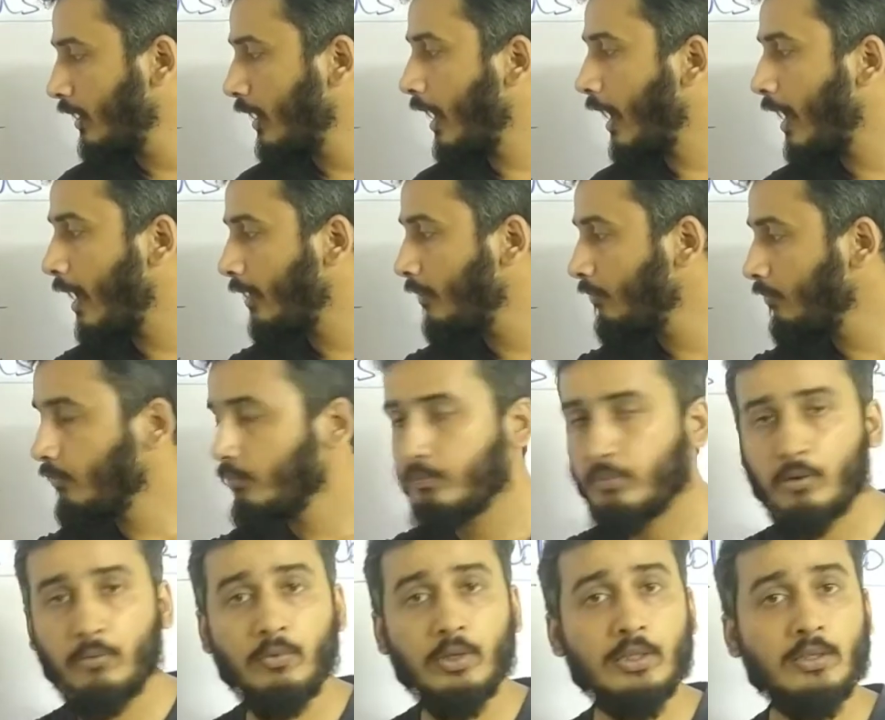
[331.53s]
and
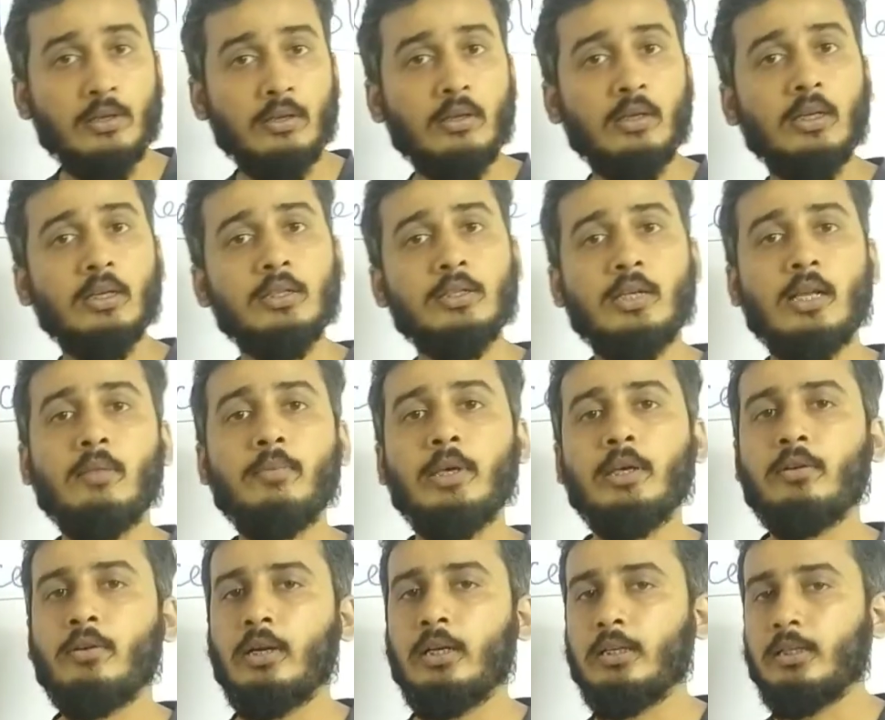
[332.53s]
provision shall be
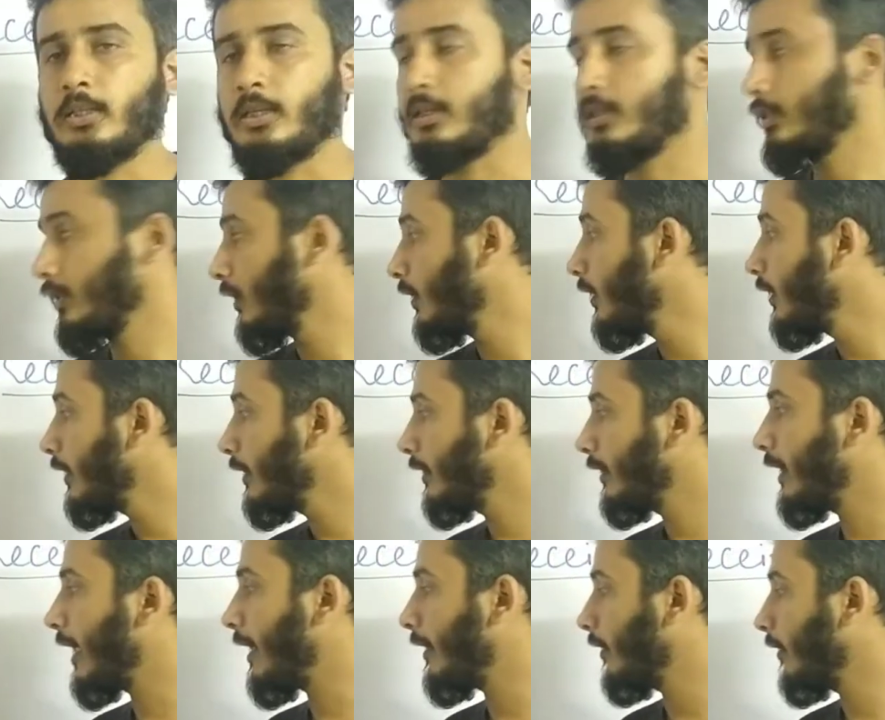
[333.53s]
credited.
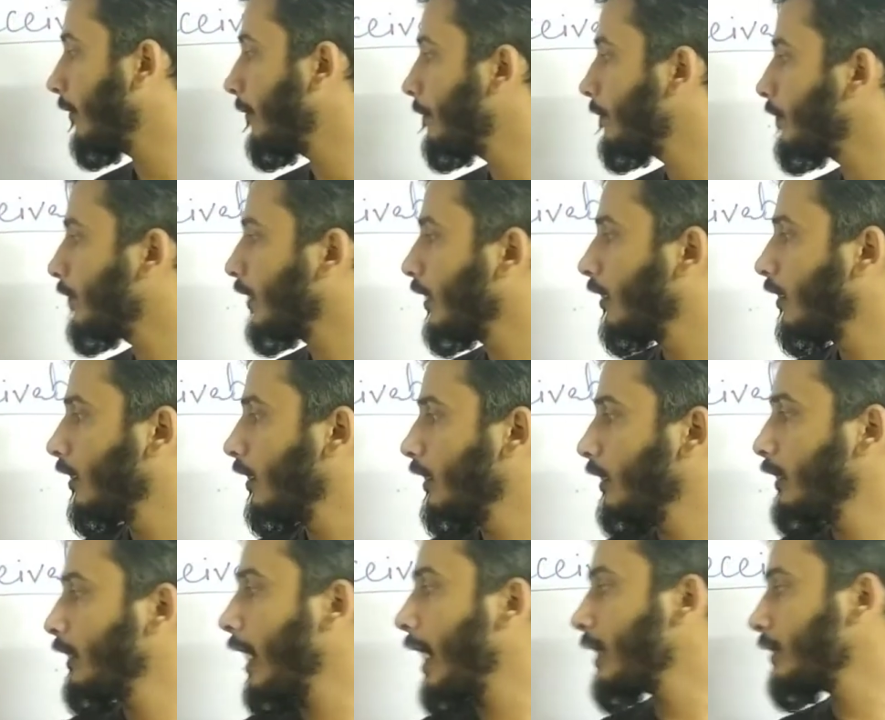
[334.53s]
Then
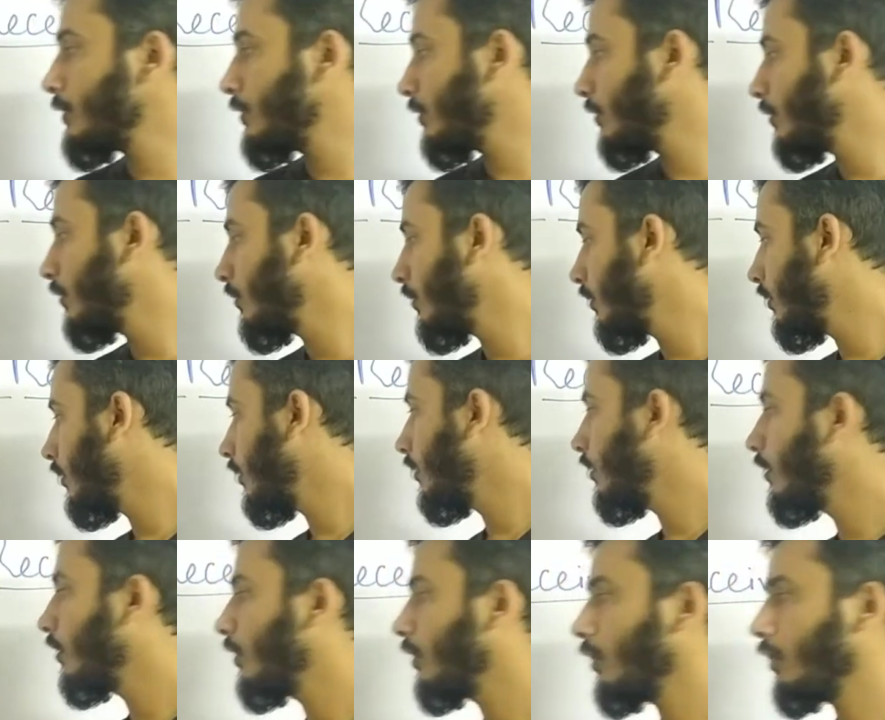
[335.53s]
cash
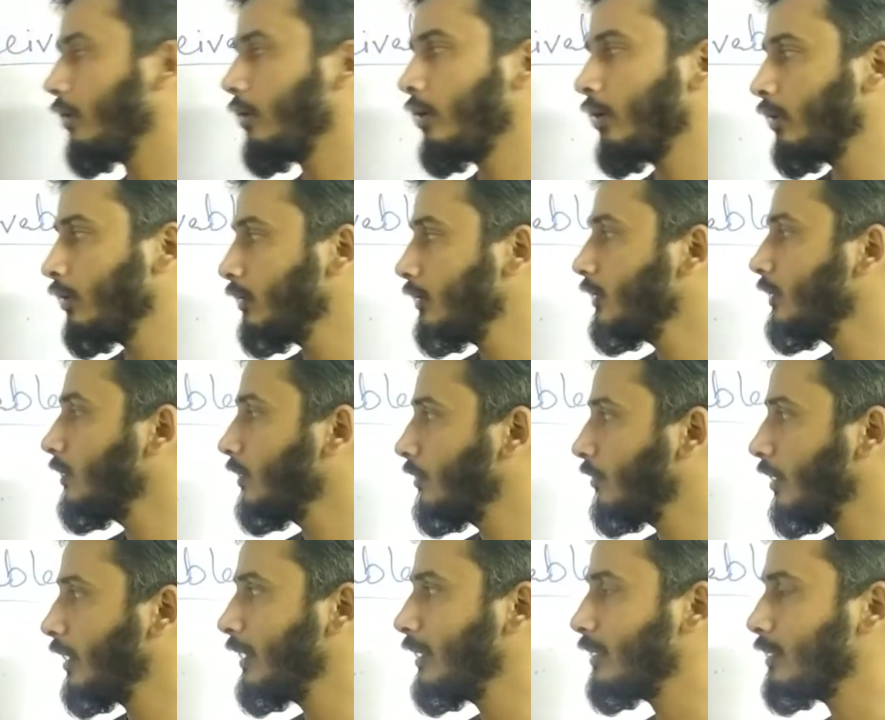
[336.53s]
on
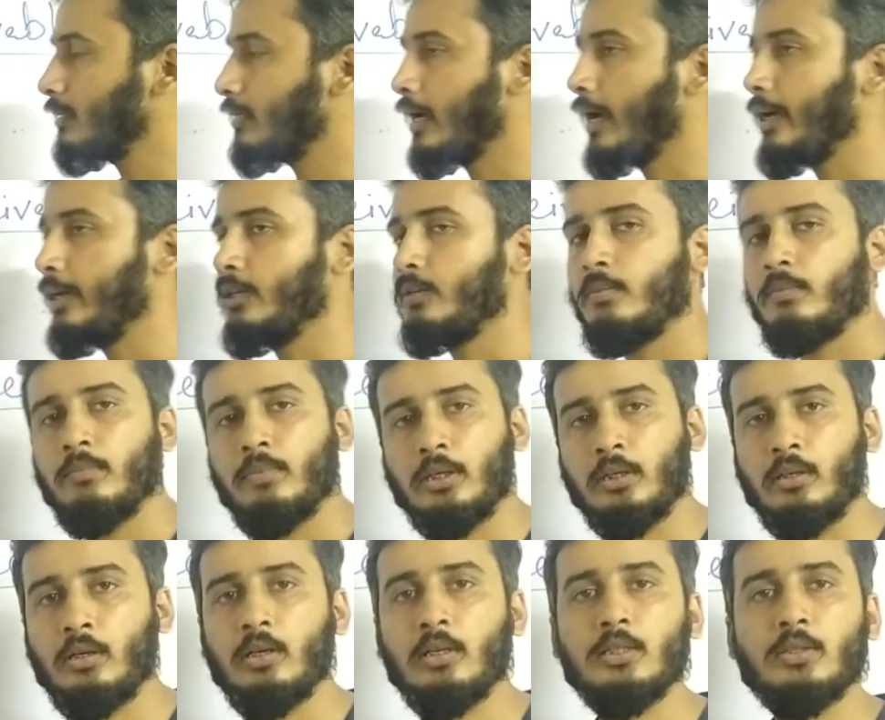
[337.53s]
credit side
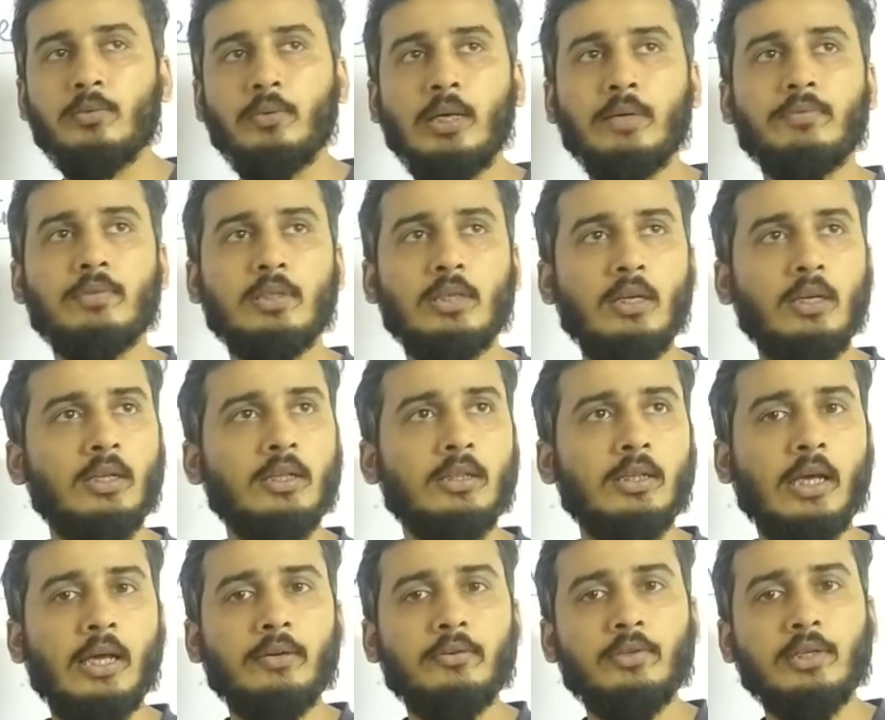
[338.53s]
because we have seen in
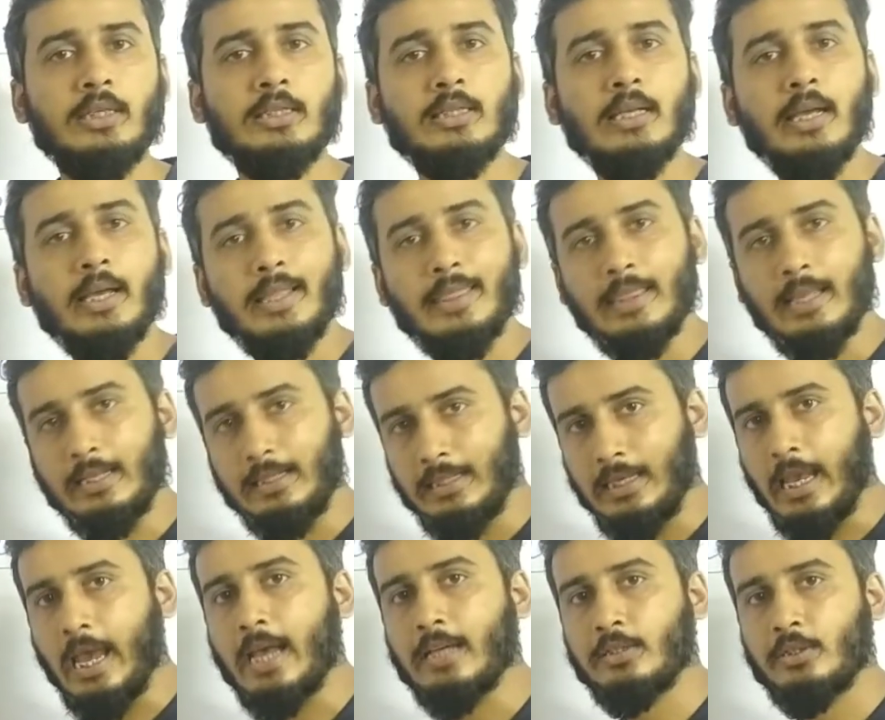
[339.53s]
the entries that
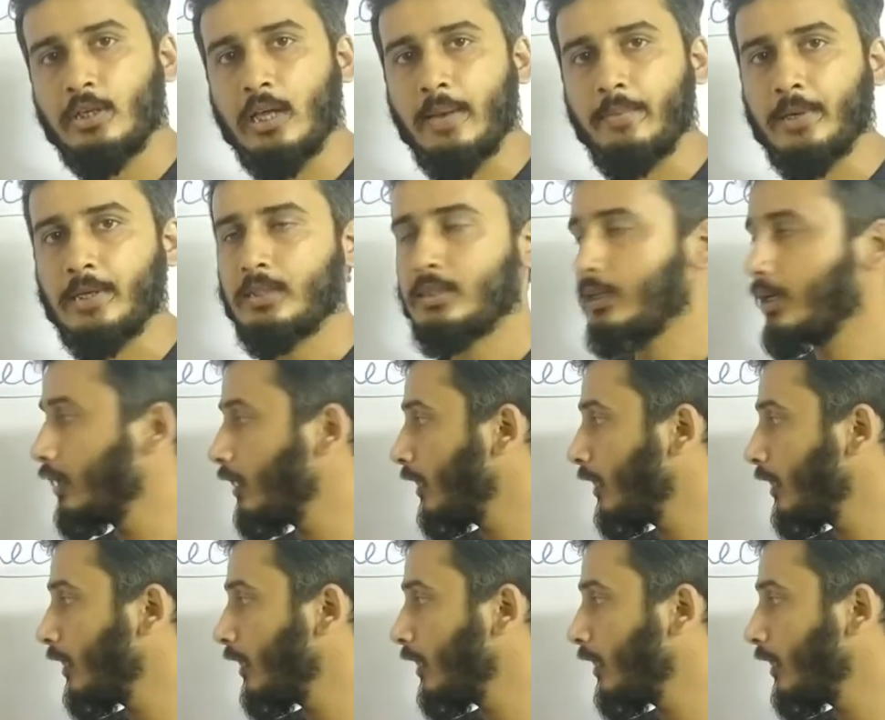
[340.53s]
cash debit